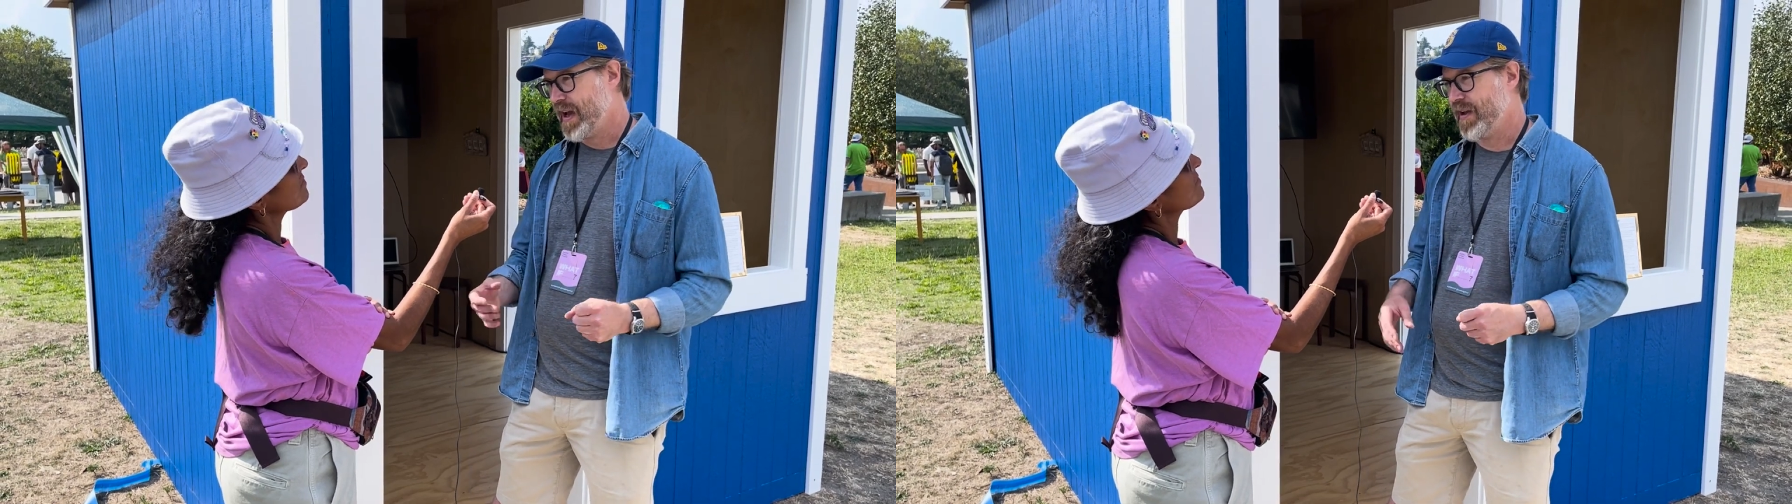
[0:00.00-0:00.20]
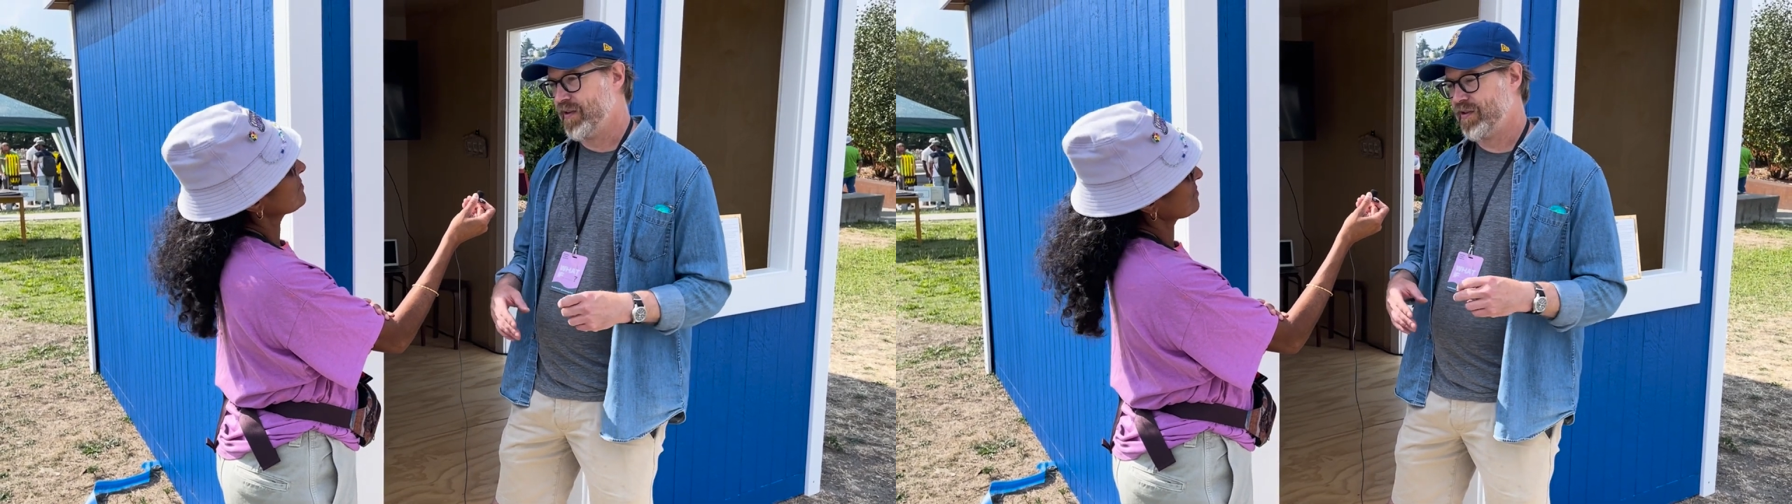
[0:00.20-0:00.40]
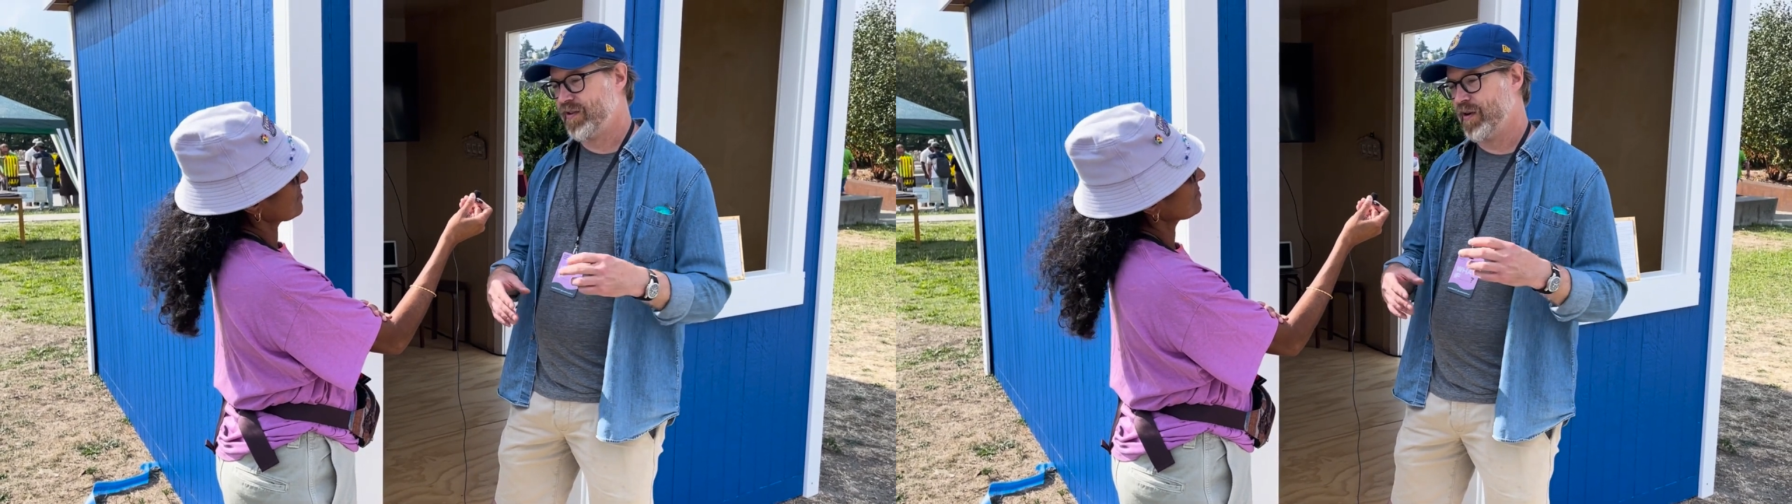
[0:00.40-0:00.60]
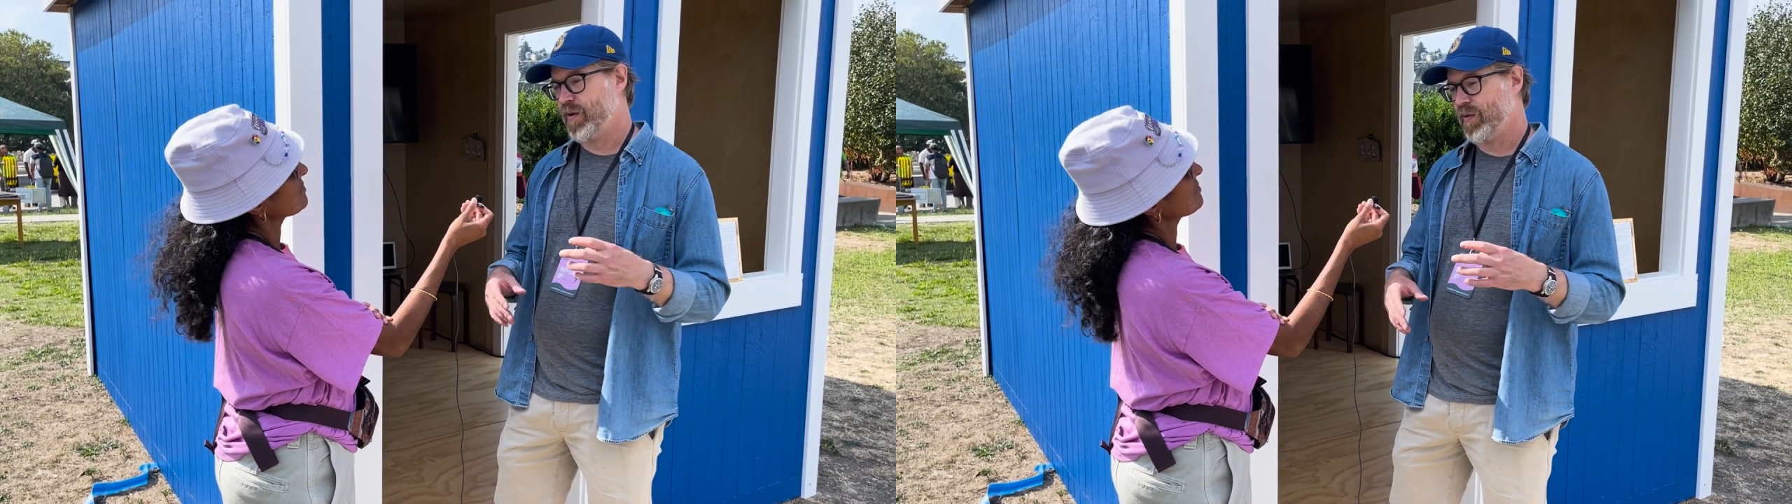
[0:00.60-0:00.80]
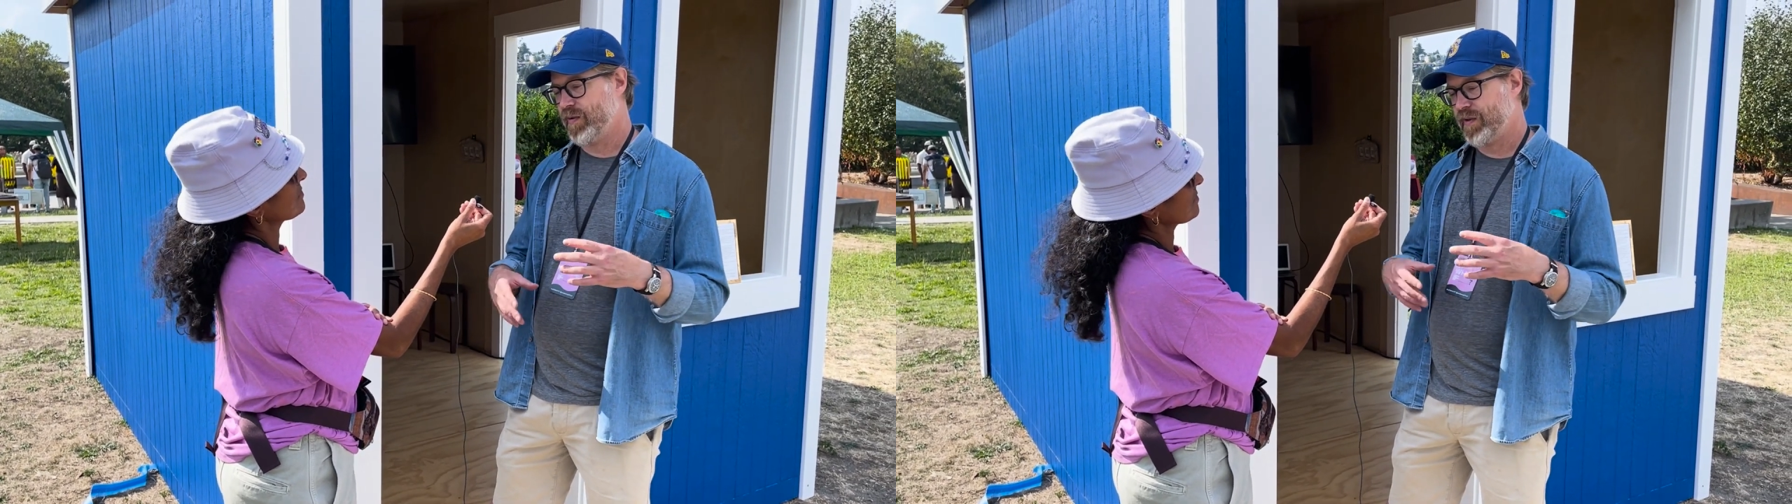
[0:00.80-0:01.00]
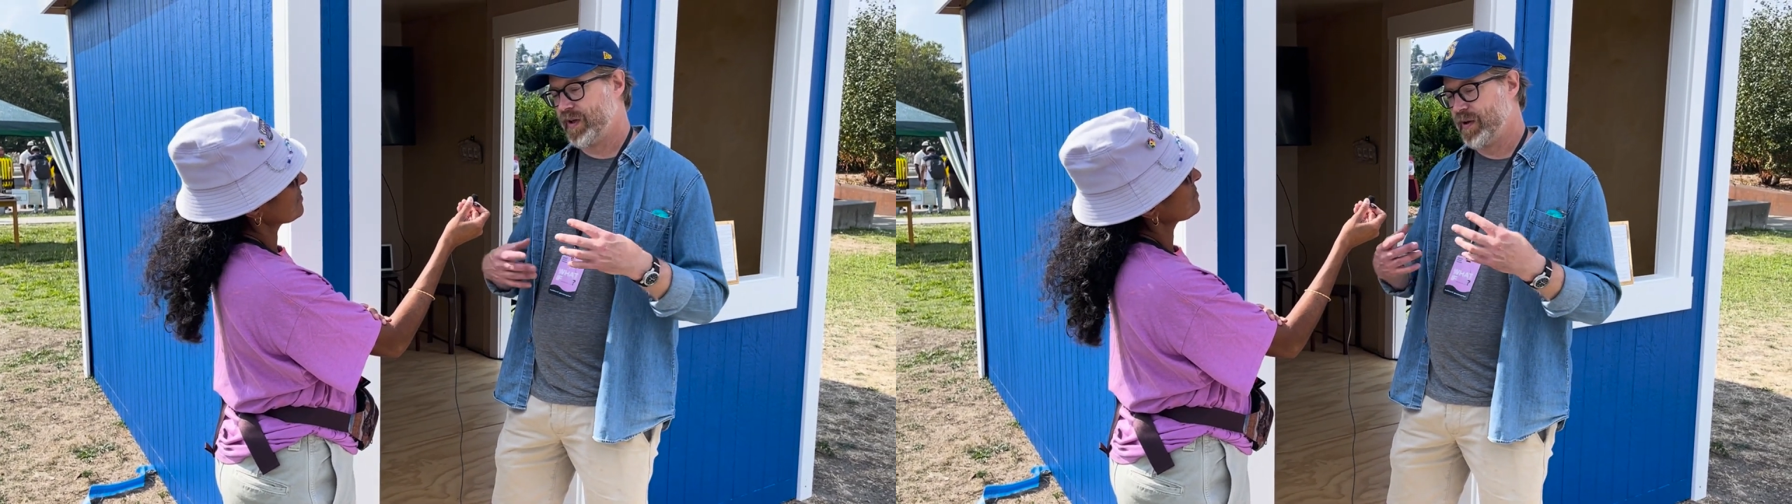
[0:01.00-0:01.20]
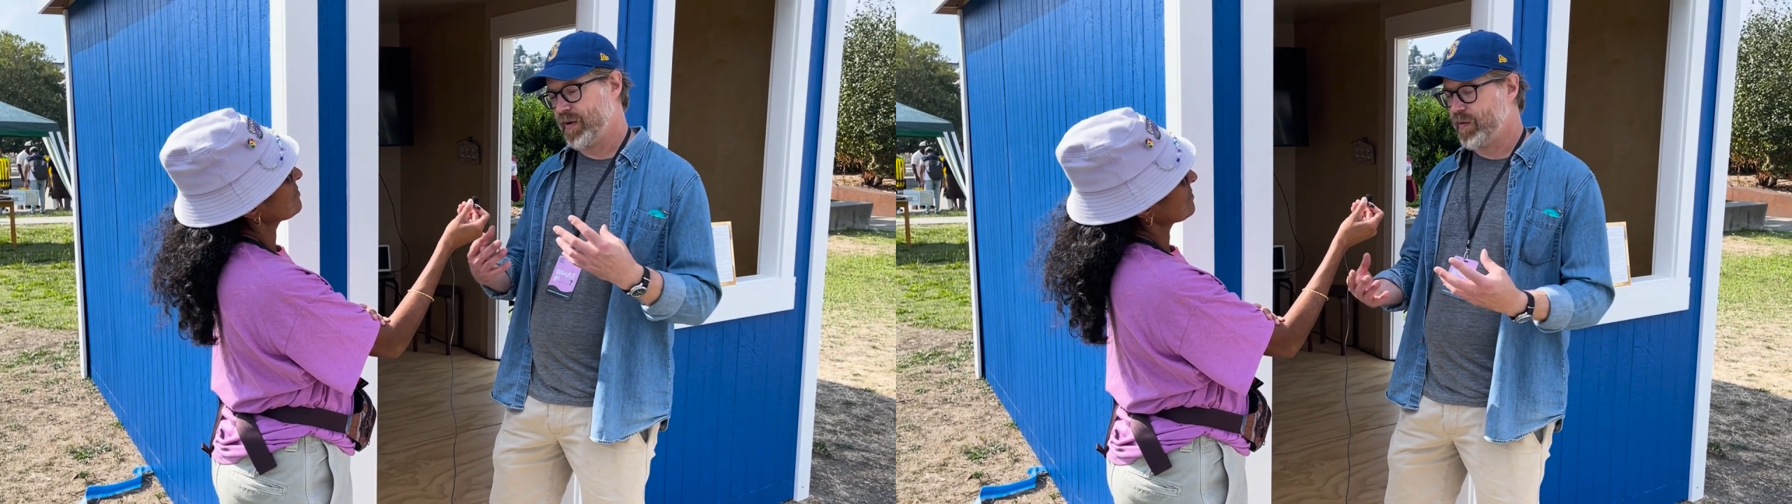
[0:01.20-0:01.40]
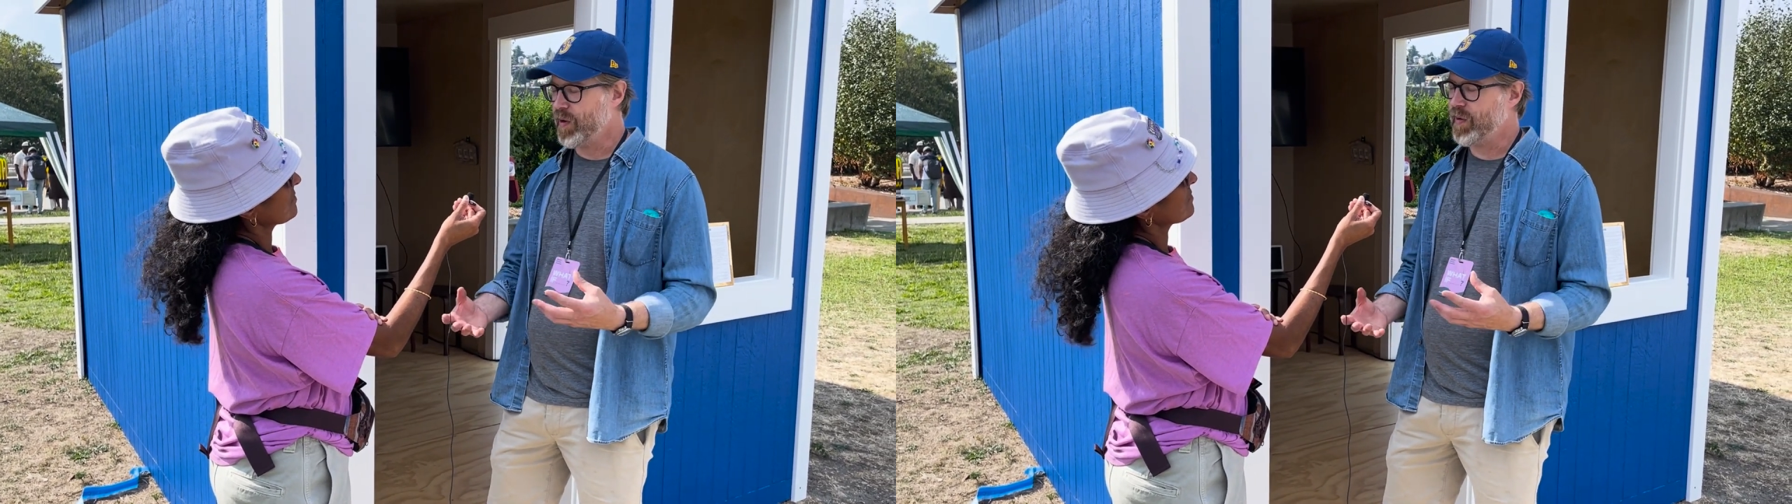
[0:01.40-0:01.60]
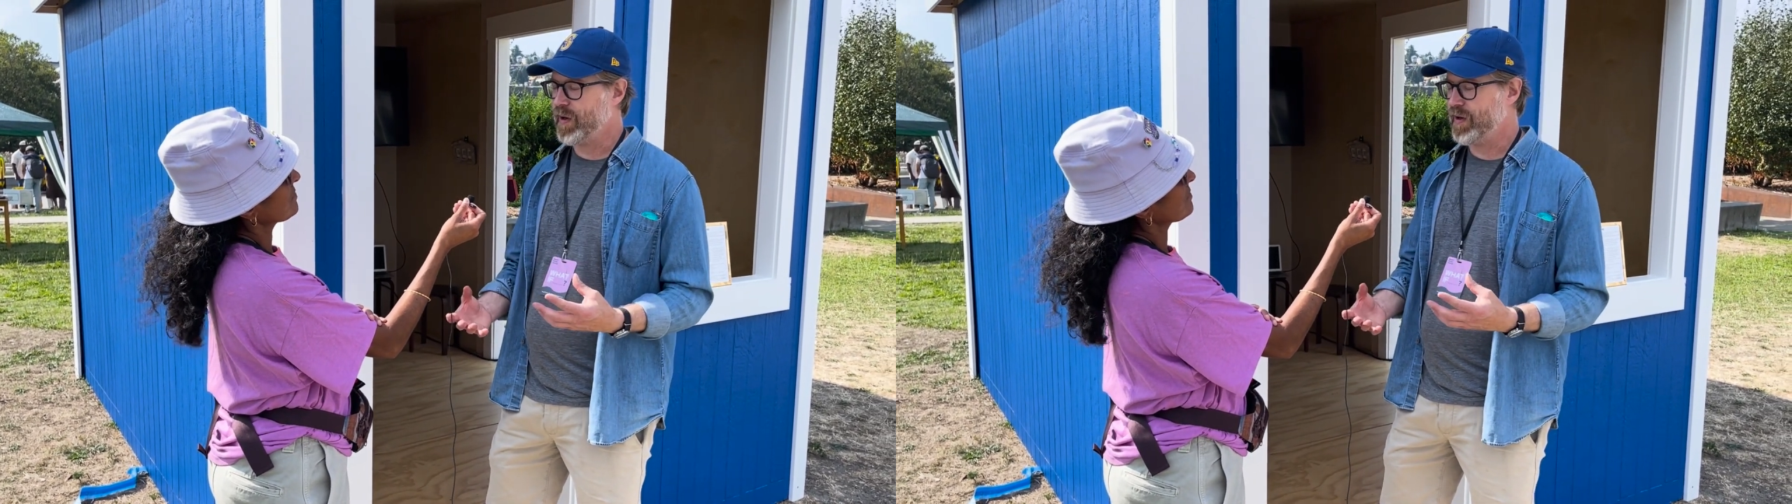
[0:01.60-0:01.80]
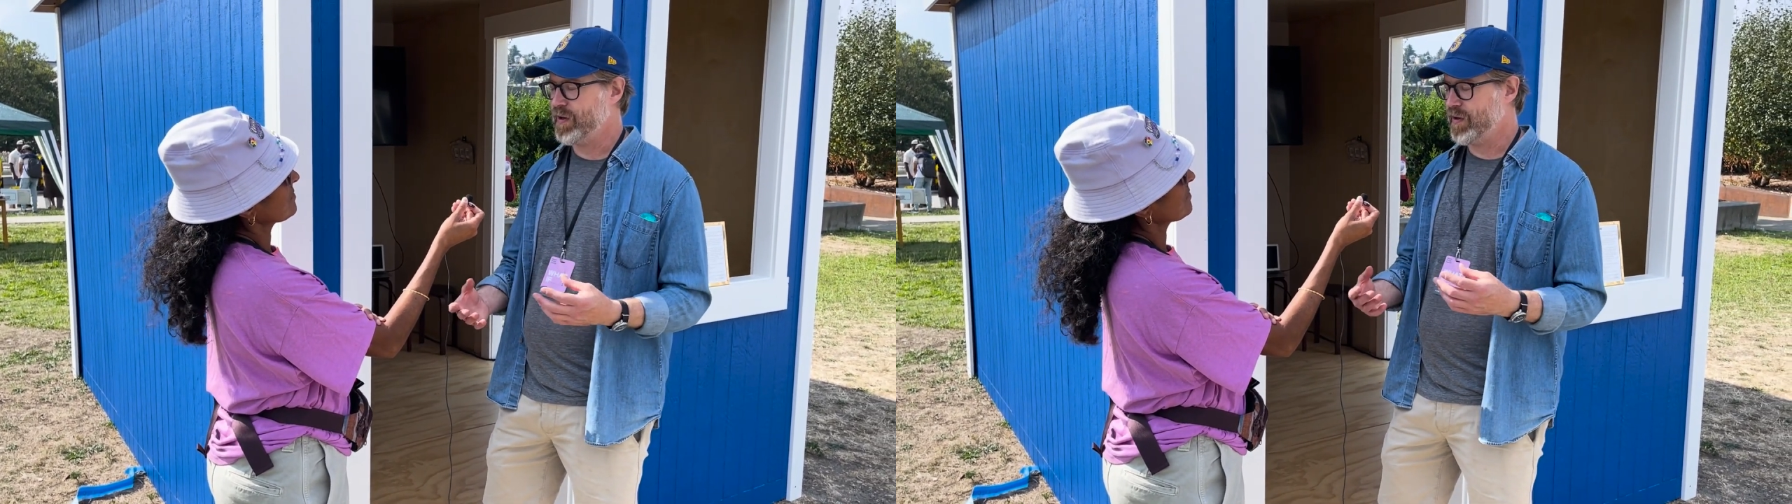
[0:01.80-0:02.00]
And so thinking about what we were
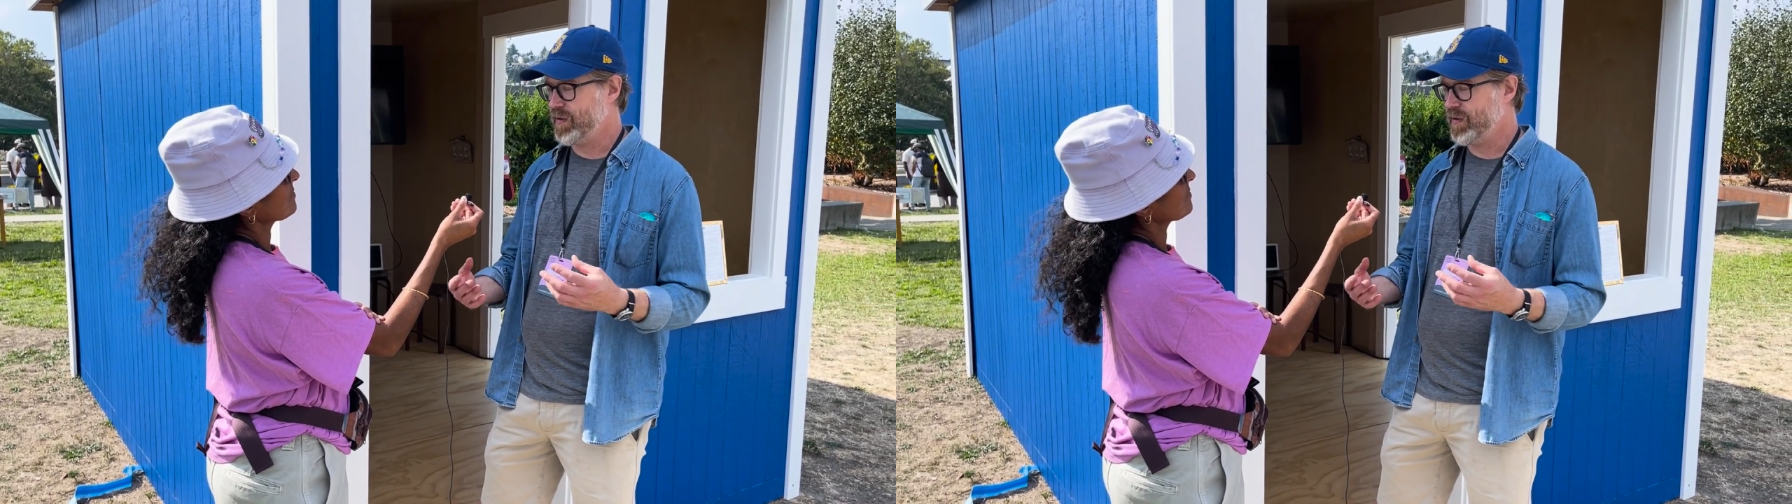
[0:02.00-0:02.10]
going to